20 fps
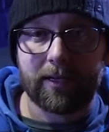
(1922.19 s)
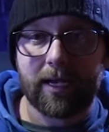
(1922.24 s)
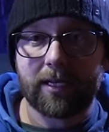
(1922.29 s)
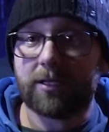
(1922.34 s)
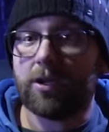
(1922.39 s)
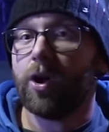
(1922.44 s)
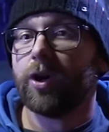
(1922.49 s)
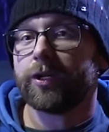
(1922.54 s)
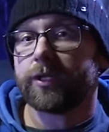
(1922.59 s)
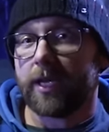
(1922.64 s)

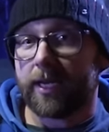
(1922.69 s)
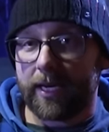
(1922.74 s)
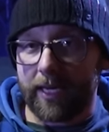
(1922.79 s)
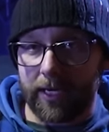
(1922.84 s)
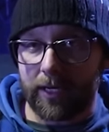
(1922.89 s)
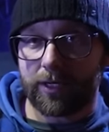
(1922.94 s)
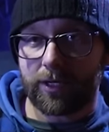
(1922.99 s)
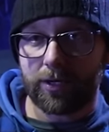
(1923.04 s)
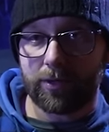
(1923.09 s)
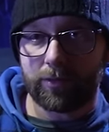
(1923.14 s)
as long as I
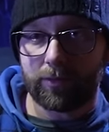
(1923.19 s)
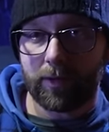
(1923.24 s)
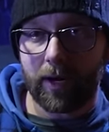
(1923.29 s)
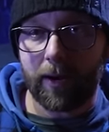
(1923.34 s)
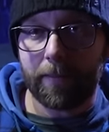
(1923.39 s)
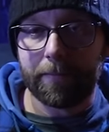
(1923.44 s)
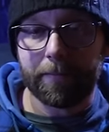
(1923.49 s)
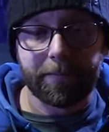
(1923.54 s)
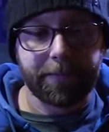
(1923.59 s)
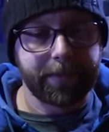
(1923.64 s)
need it to,
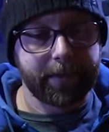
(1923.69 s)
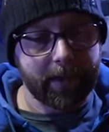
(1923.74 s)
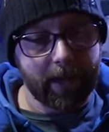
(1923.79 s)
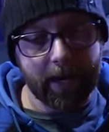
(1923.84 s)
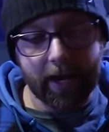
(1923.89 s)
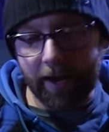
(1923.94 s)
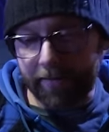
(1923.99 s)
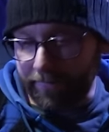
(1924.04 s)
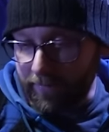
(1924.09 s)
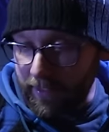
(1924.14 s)
right? I
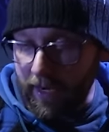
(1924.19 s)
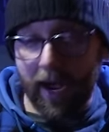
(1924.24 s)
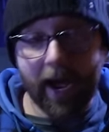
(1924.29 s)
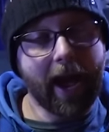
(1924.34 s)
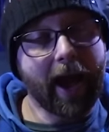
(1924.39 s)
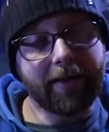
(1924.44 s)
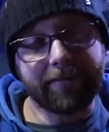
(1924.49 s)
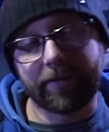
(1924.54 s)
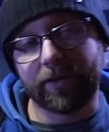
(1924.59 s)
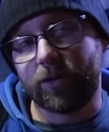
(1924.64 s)
have
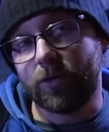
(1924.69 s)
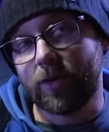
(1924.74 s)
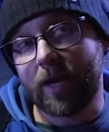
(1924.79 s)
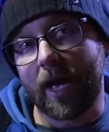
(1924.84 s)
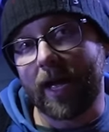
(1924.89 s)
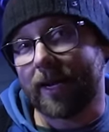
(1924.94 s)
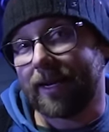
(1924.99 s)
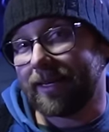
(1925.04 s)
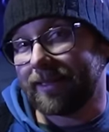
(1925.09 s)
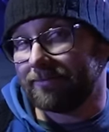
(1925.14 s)
to do
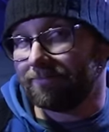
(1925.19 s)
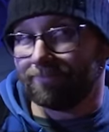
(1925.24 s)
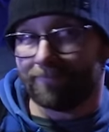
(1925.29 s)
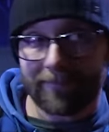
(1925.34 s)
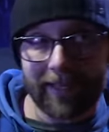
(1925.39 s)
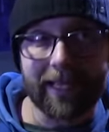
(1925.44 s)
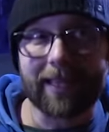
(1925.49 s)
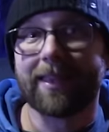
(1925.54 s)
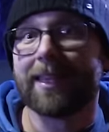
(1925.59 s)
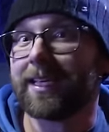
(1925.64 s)
that
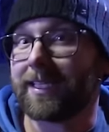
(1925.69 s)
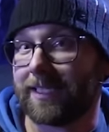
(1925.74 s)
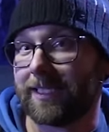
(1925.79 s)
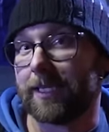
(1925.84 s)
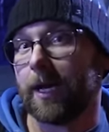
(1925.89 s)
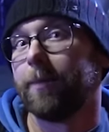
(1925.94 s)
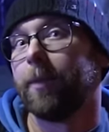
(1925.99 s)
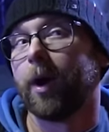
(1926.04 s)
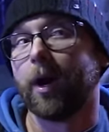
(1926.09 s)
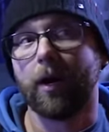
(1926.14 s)
like this
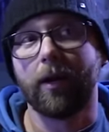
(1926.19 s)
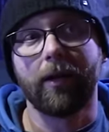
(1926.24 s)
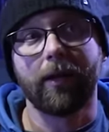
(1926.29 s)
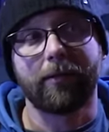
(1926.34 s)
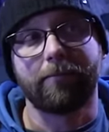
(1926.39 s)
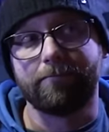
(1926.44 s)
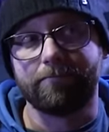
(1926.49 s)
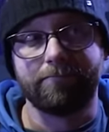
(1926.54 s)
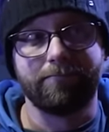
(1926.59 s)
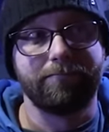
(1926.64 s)
summer,
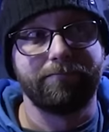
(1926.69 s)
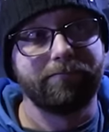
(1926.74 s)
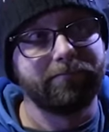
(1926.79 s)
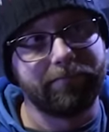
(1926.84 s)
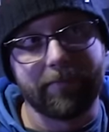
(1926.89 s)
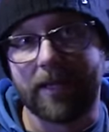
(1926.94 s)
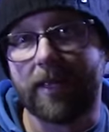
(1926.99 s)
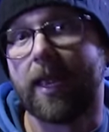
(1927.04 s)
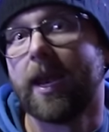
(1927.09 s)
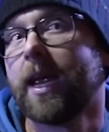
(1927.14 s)
like
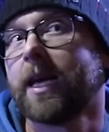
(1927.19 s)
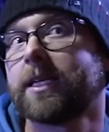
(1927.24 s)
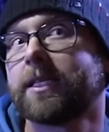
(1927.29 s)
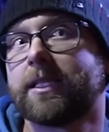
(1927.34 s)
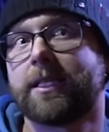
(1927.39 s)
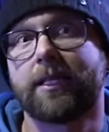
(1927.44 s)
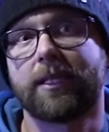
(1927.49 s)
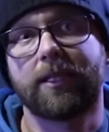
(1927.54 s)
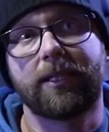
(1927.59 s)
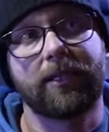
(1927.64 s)
in the
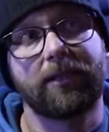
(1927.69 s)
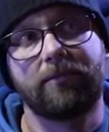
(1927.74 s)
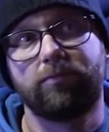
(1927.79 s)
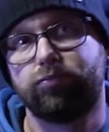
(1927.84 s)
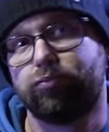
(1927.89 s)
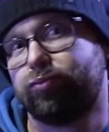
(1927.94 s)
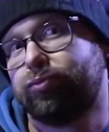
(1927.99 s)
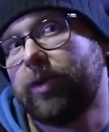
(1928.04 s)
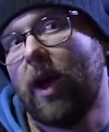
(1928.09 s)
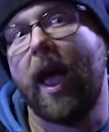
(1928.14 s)
next
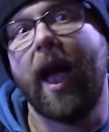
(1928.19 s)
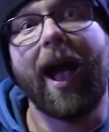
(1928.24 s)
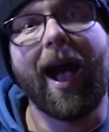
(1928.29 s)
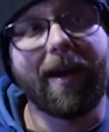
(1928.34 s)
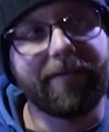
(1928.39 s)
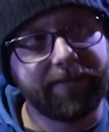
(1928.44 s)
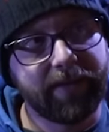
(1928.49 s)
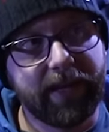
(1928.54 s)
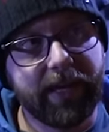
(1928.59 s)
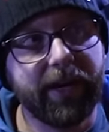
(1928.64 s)

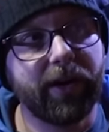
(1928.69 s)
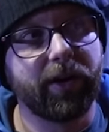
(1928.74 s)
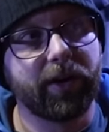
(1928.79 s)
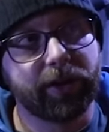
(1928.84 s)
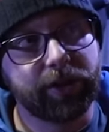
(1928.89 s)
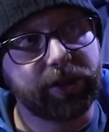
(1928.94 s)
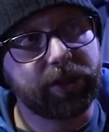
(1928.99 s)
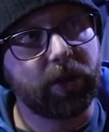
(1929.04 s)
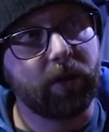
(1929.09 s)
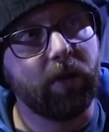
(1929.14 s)
half a year or
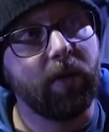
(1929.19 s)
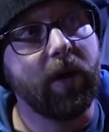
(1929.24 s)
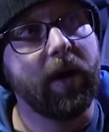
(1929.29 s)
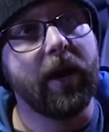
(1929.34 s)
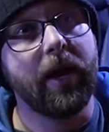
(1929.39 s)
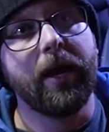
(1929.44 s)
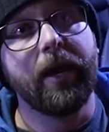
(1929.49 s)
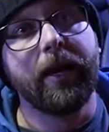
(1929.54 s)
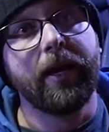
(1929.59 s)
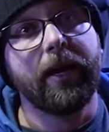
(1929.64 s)
so,
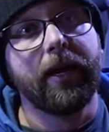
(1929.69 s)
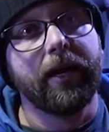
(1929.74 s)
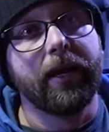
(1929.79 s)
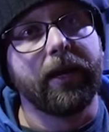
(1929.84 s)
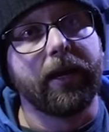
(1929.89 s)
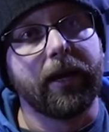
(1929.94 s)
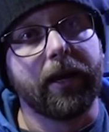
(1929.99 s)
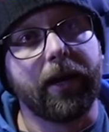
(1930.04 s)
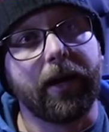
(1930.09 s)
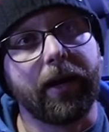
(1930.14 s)

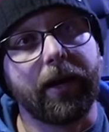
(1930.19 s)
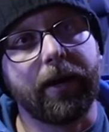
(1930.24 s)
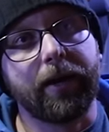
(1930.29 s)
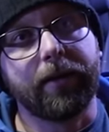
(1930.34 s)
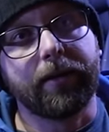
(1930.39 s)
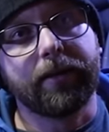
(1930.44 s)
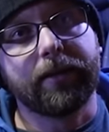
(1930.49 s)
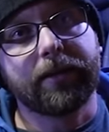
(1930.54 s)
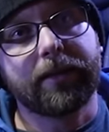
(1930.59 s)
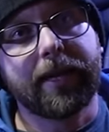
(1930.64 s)

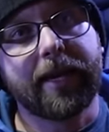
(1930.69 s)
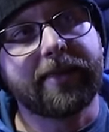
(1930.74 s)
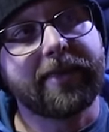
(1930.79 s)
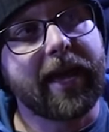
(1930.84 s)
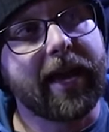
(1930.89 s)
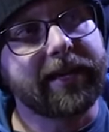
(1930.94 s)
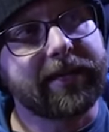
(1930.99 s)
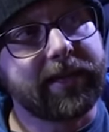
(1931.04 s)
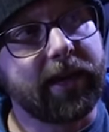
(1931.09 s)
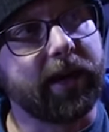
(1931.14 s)
get
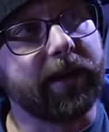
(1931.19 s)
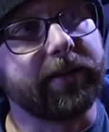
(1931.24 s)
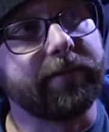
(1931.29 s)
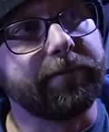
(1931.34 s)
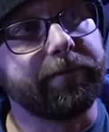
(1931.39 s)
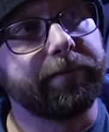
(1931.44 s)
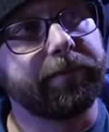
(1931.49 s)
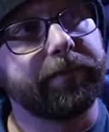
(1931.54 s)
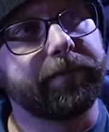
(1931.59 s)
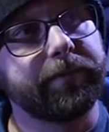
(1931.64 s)
that done
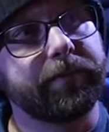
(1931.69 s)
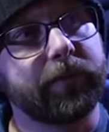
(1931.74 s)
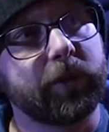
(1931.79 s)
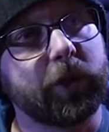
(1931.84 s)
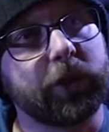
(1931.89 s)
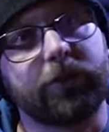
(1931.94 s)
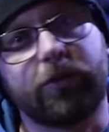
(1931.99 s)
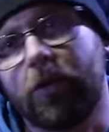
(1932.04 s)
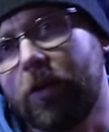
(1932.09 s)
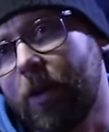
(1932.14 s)

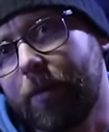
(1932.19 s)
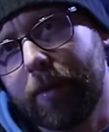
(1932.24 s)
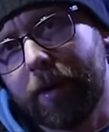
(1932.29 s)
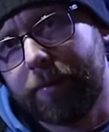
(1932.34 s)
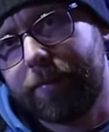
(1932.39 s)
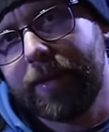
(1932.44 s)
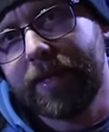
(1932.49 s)
just for a little bit of